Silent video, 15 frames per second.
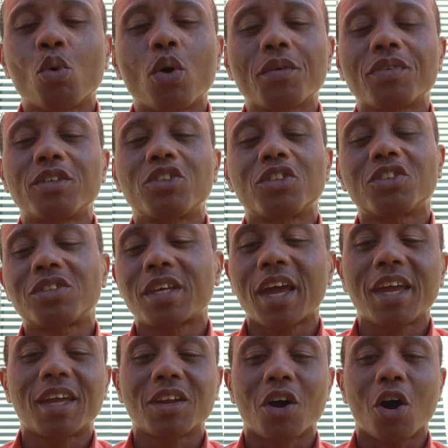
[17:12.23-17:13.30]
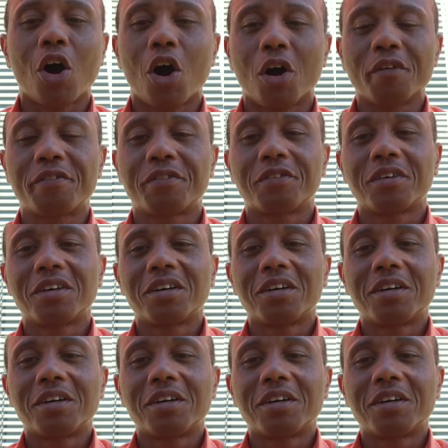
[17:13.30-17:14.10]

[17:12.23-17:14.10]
more than just taking off.